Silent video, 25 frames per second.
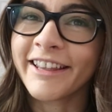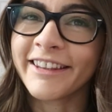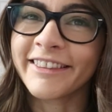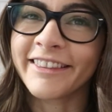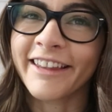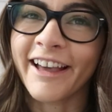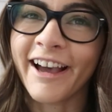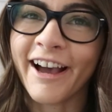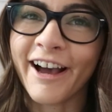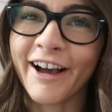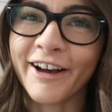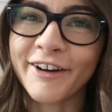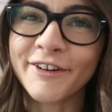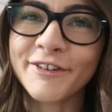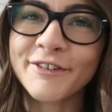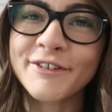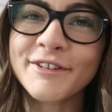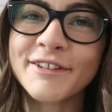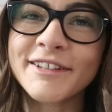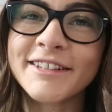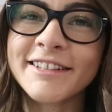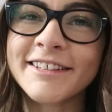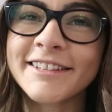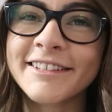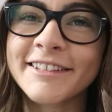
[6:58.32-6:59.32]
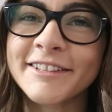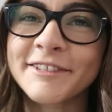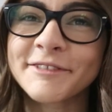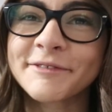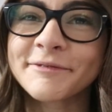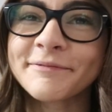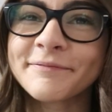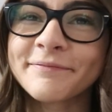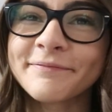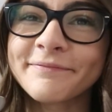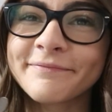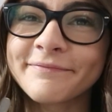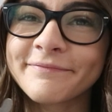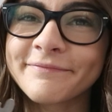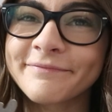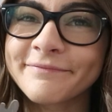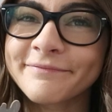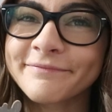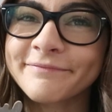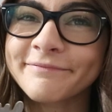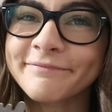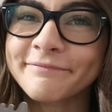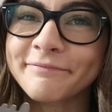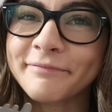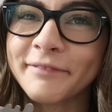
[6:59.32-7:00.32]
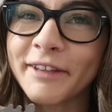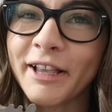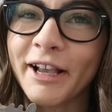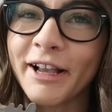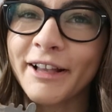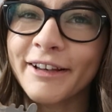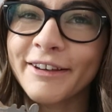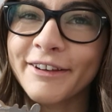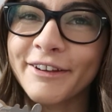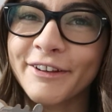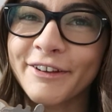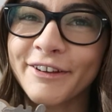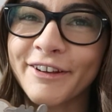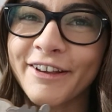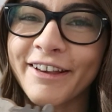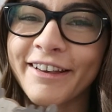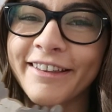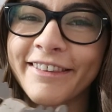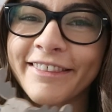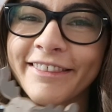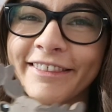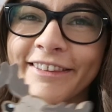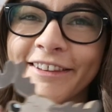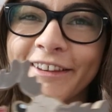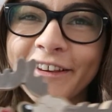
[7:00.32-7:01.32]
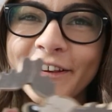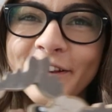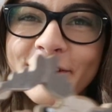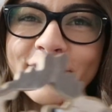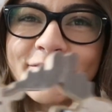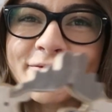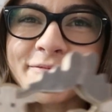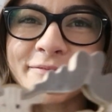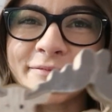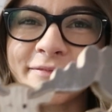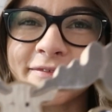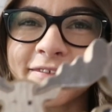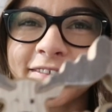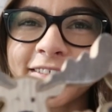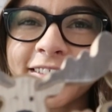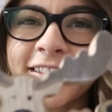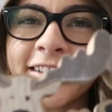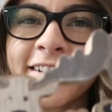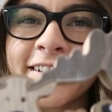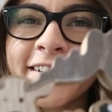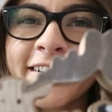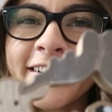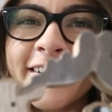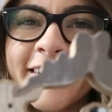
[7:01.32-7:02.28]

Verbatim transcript: in the house. Look at them.